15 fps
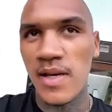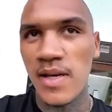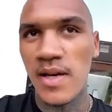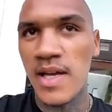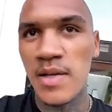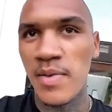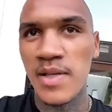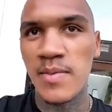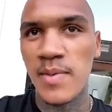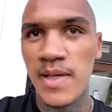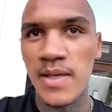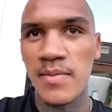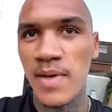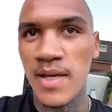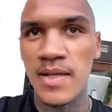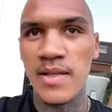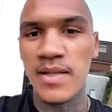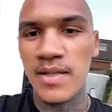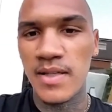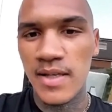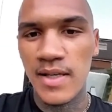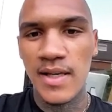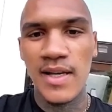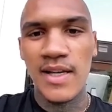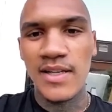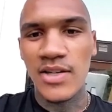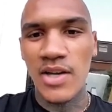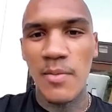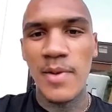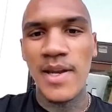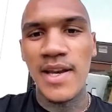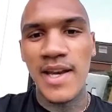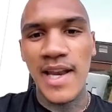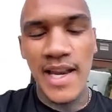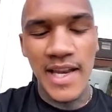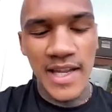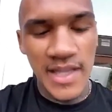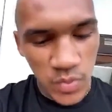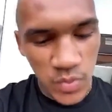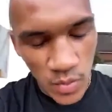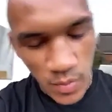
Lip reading: I ain't your best mate. Do you know what I mean? And then he's walked